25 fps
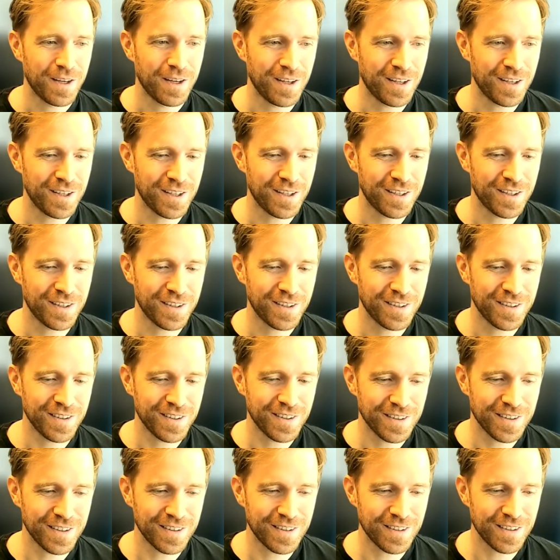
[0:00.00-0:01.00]
the
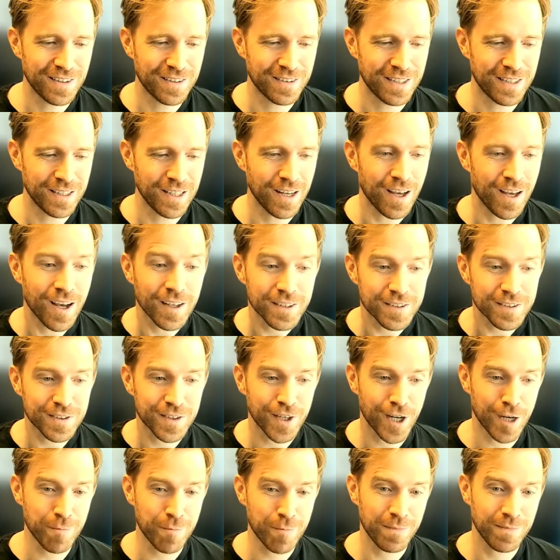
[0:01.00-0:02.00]
last
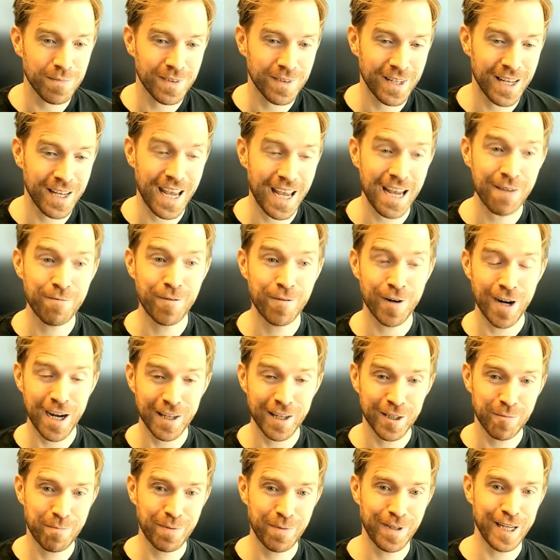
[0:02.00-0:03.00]
time they ever
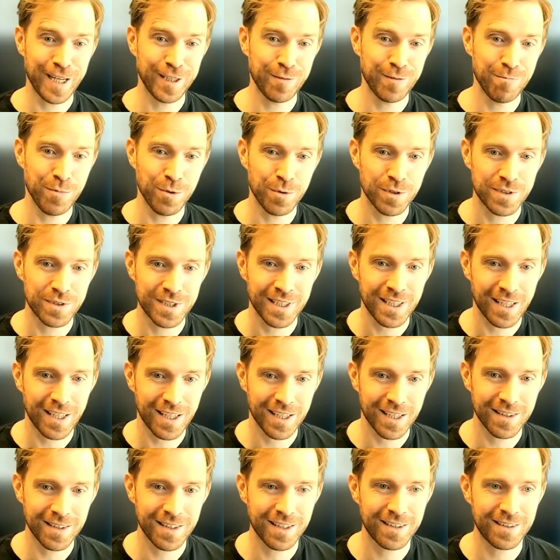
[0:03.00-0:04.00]
had played
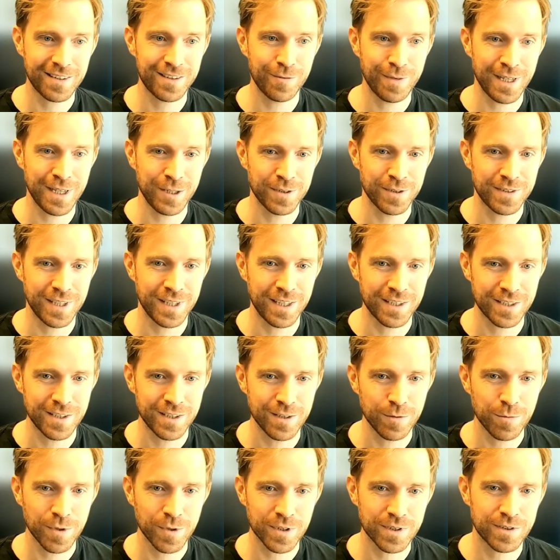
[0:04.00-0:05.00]
music in that radio
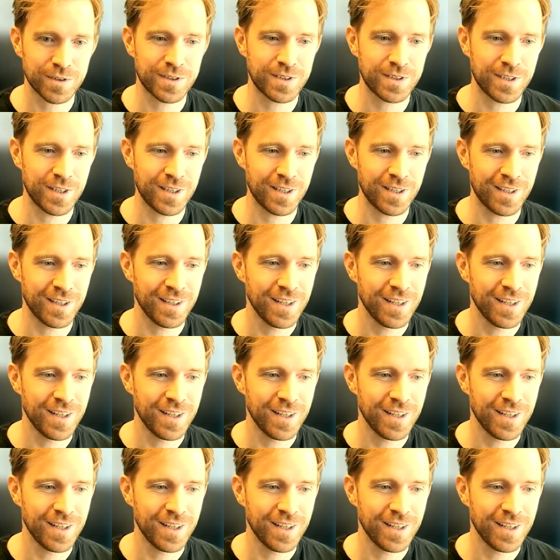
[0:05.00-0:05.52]
station was